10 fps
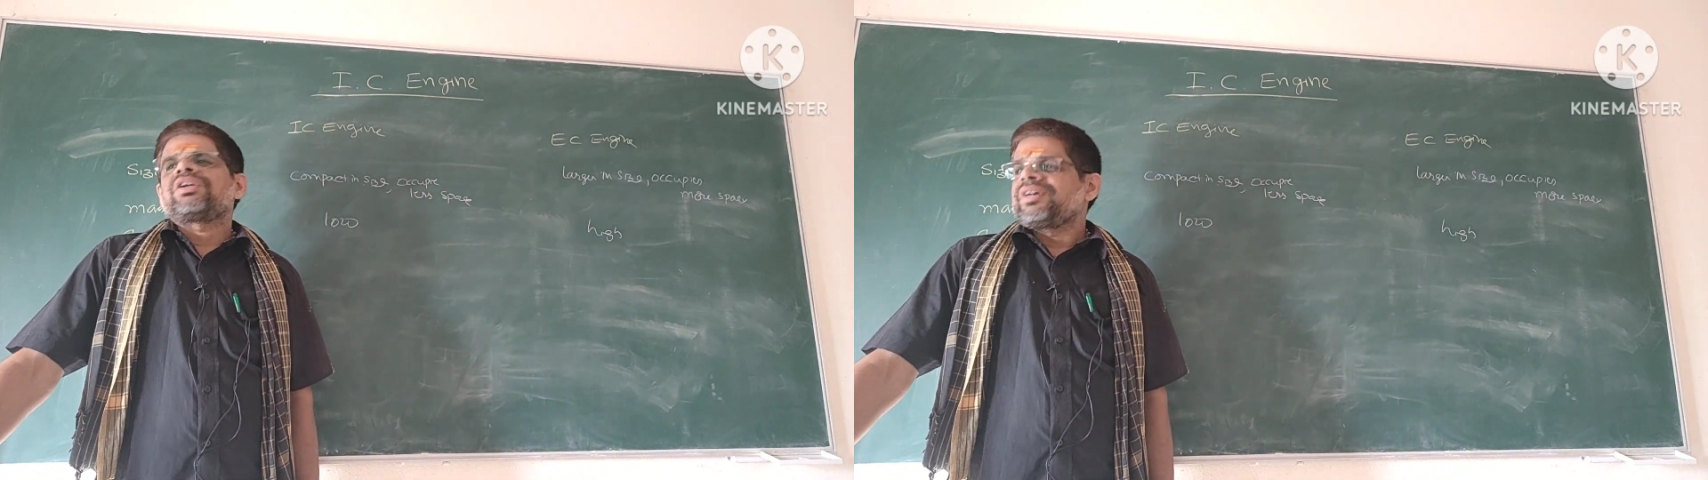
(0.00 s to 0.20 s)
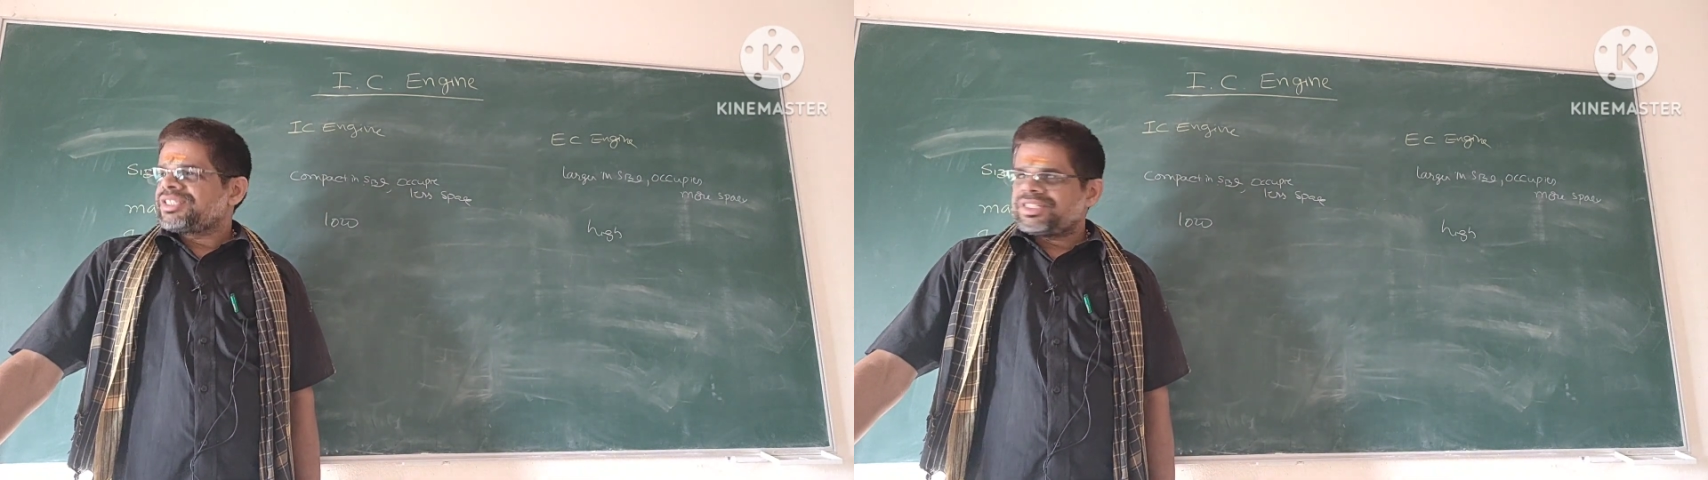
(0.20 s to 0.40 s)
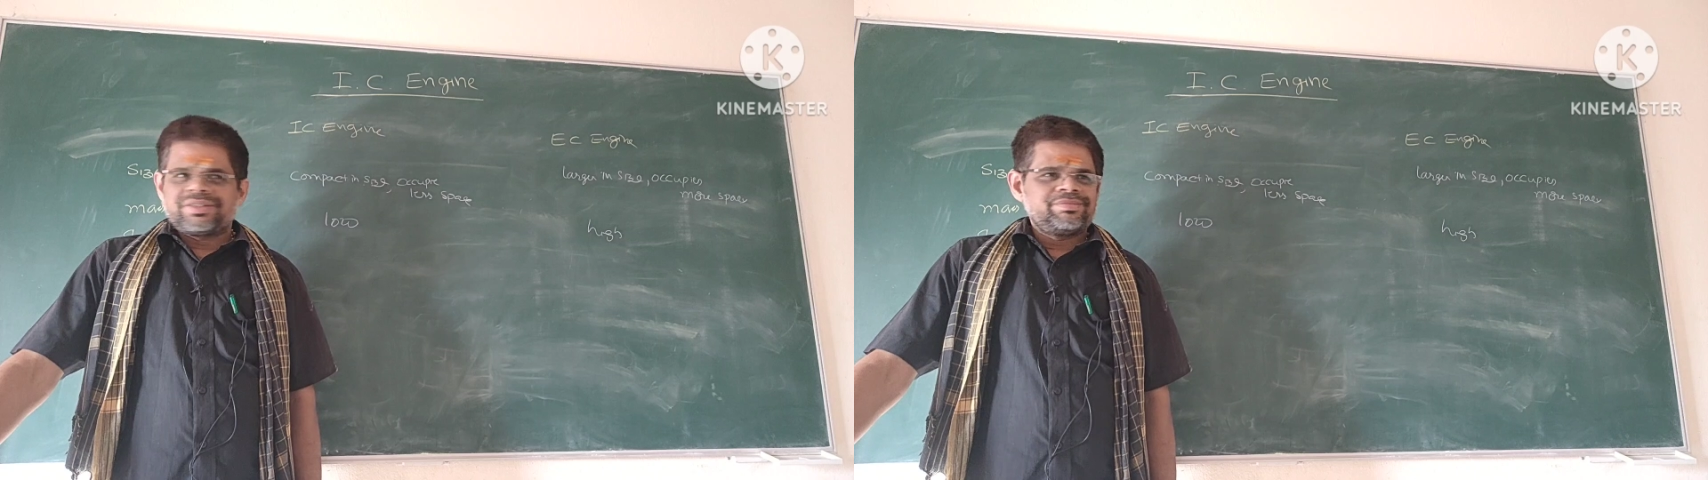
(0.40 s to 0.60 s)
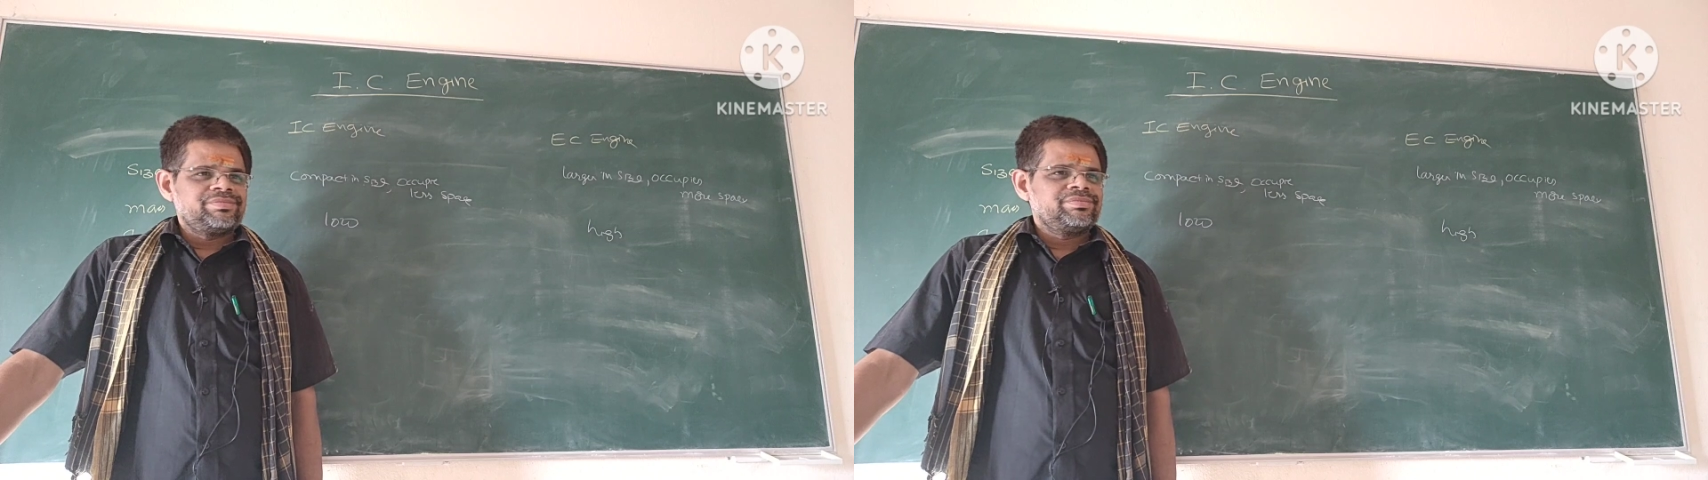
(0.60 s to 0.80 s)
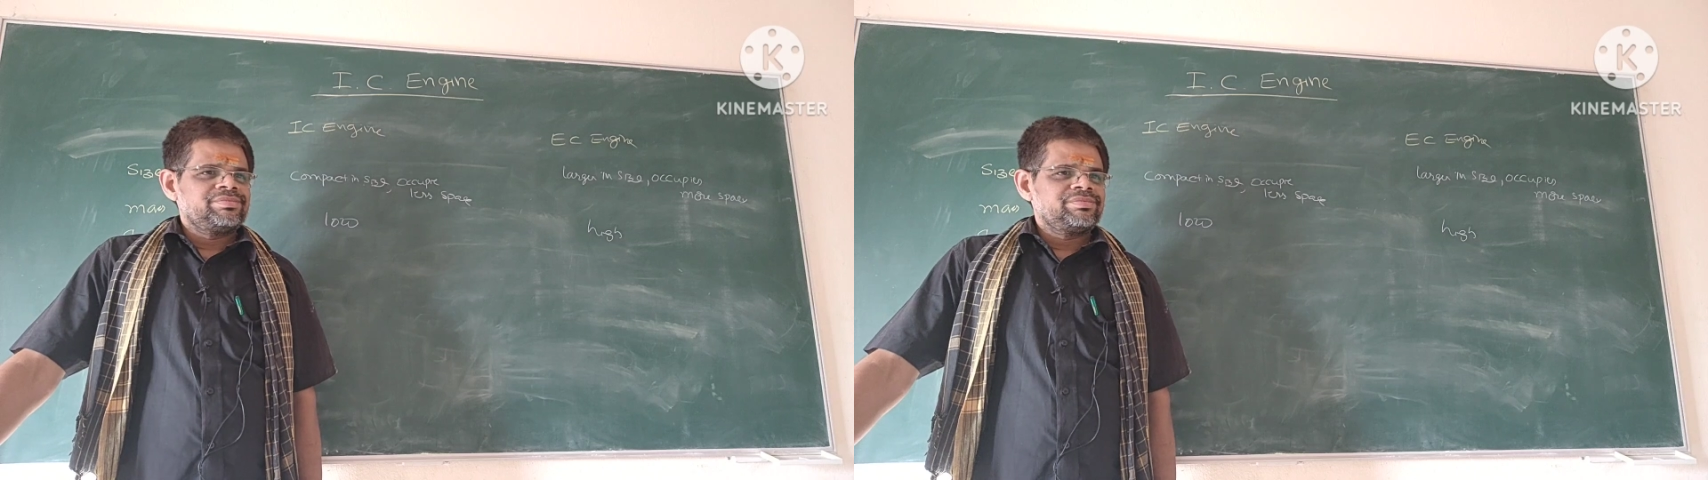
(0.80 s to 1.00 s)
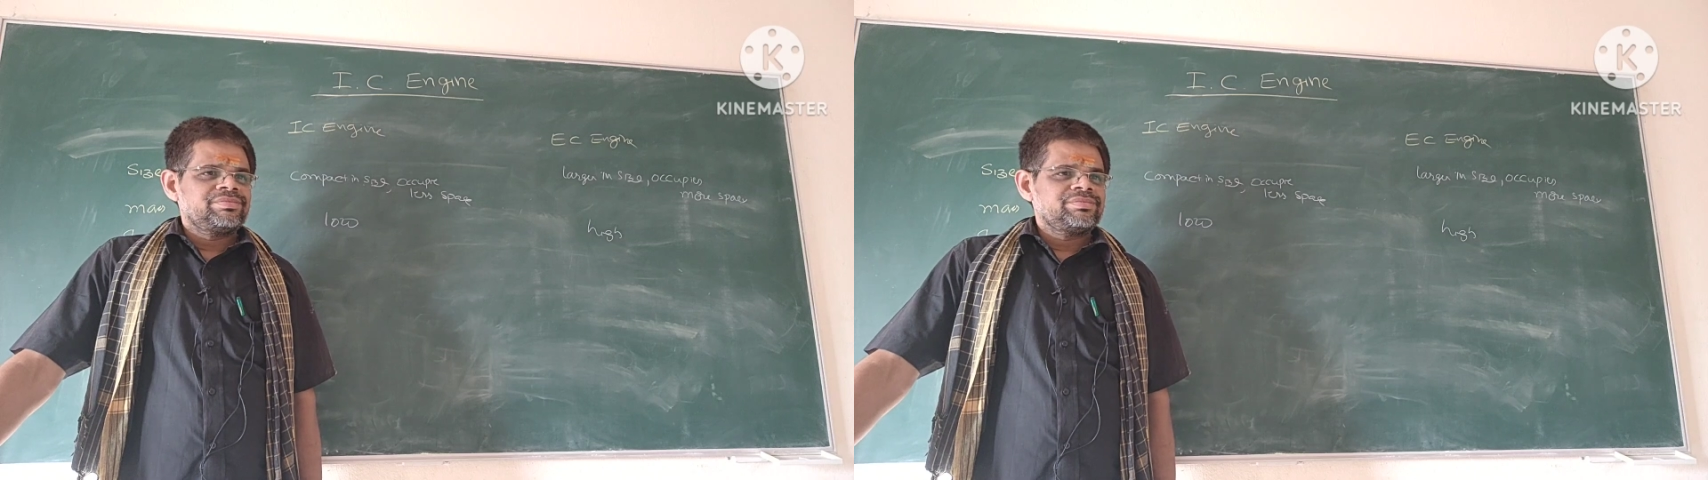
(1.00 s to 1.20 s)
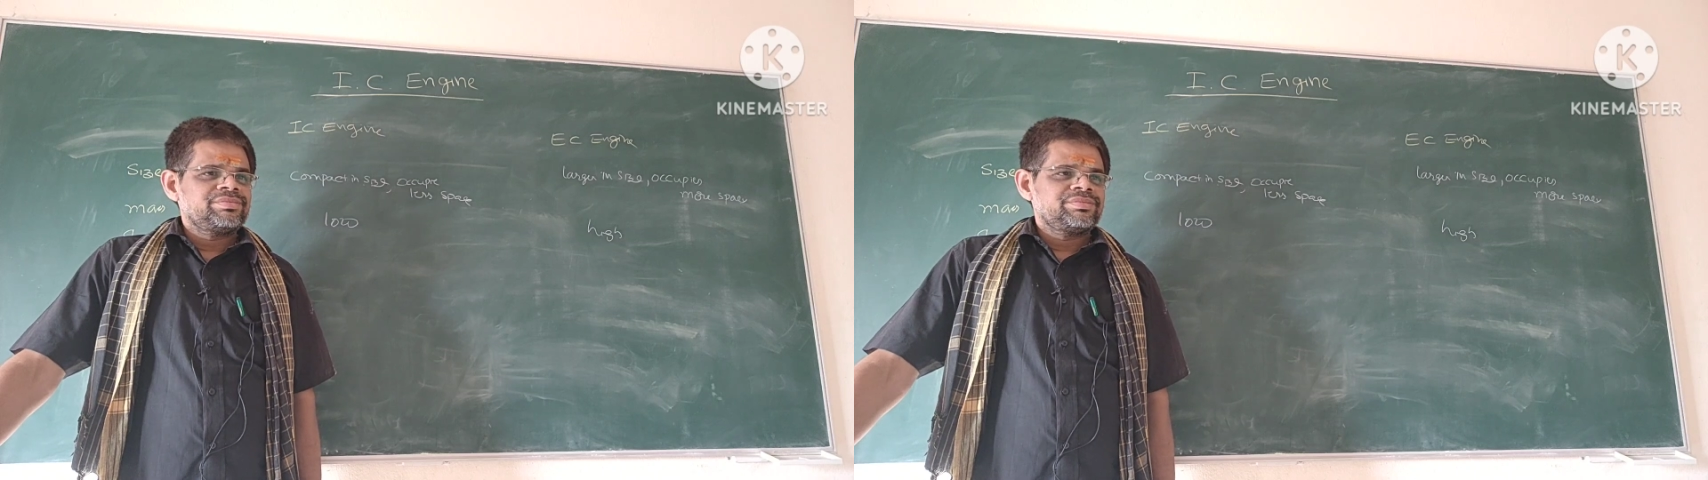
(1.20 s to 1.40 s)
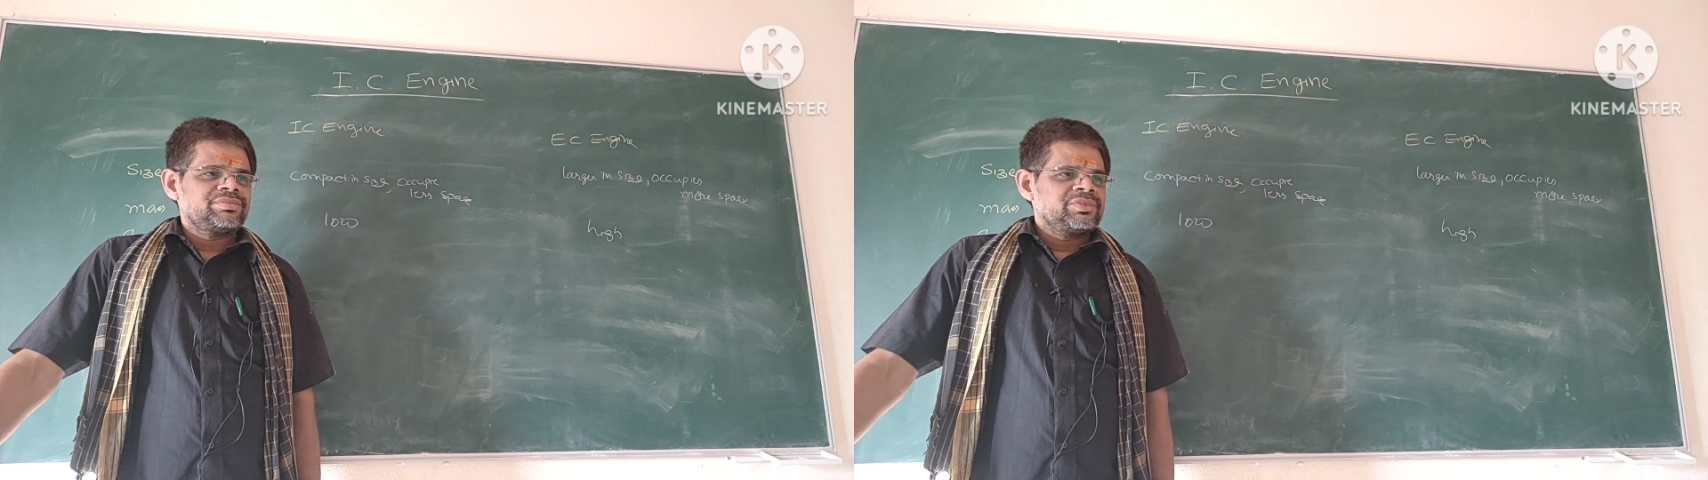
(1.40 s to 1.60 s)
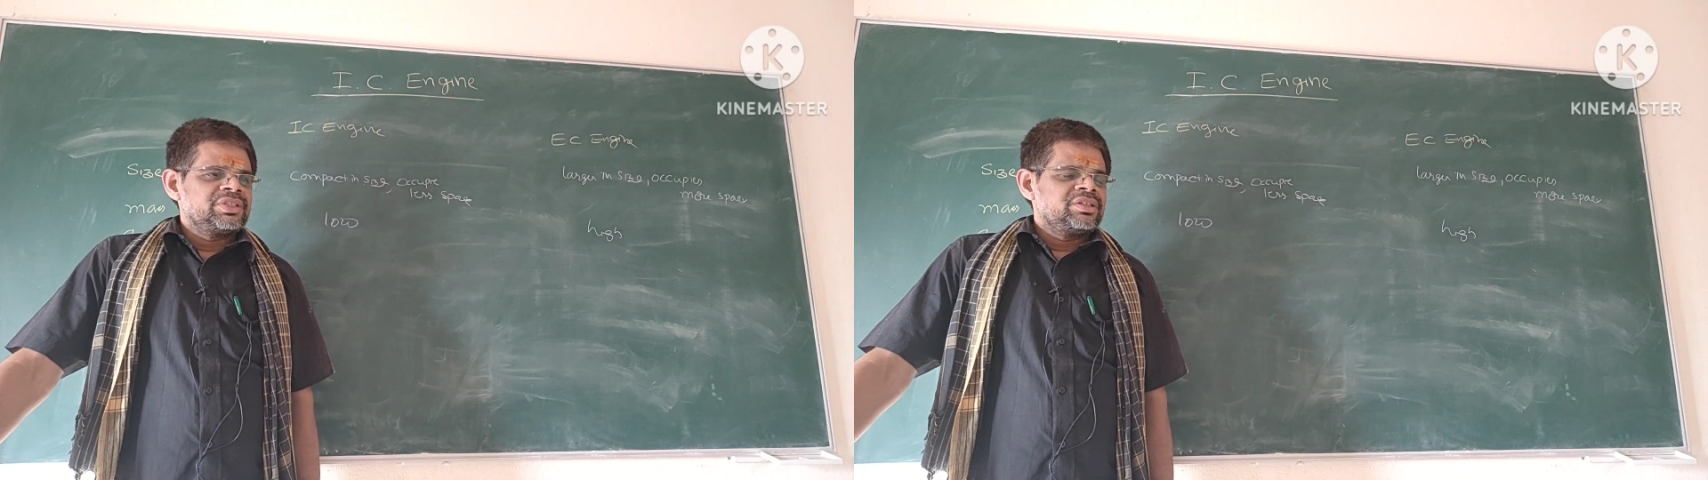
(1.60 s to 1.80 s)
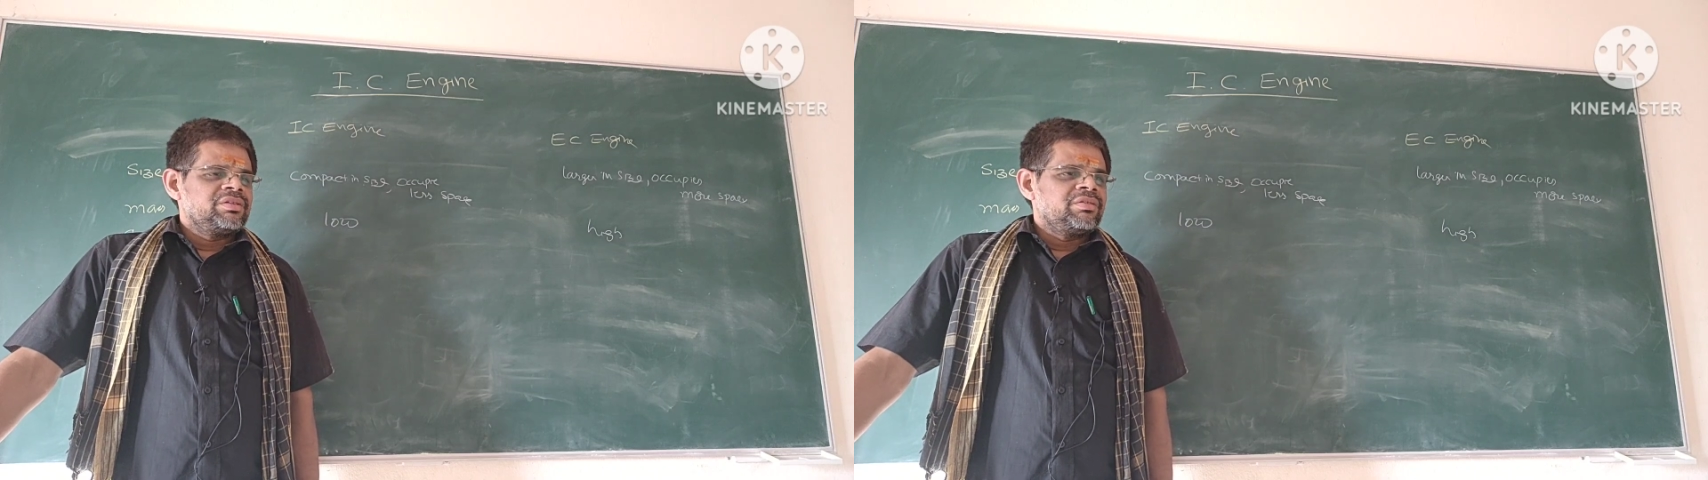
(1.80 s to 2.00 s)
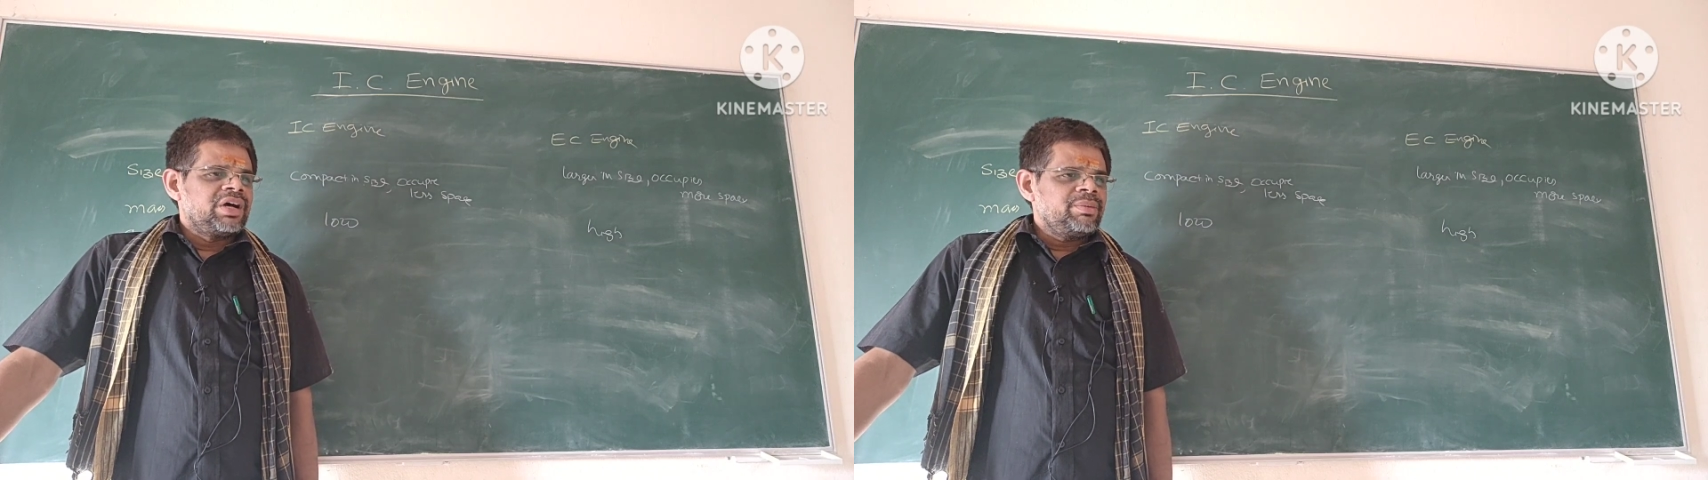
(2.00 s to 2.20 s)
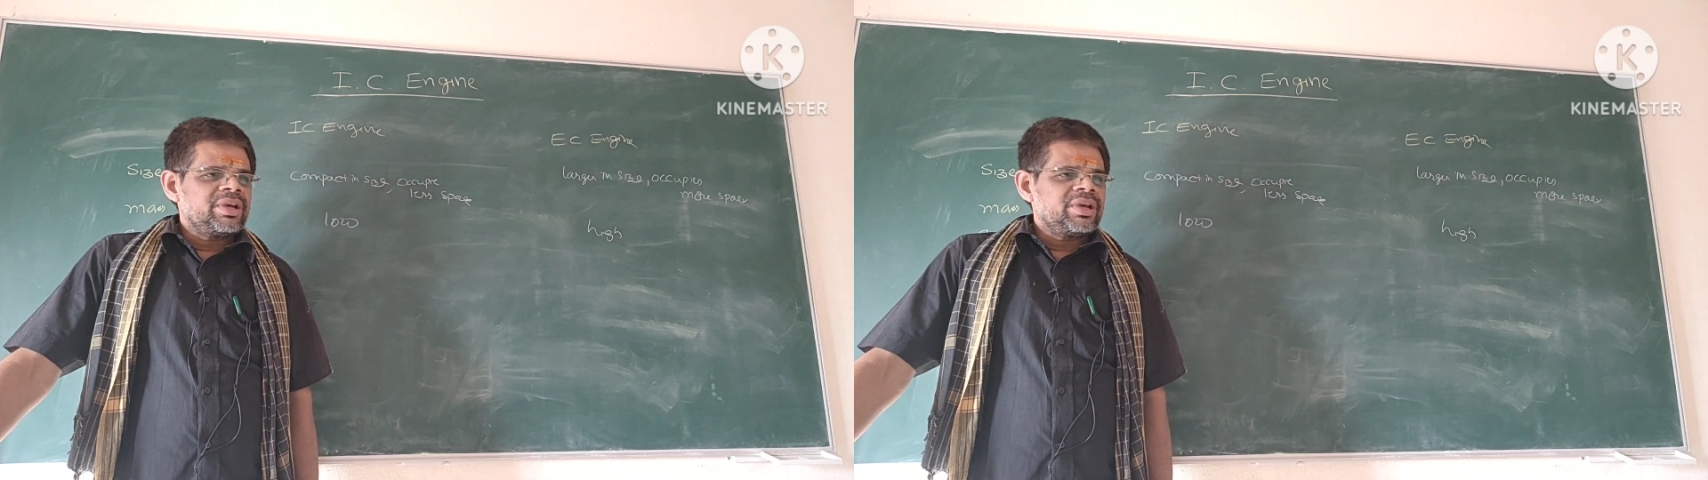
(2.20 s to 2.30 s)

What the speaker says: hours. Why?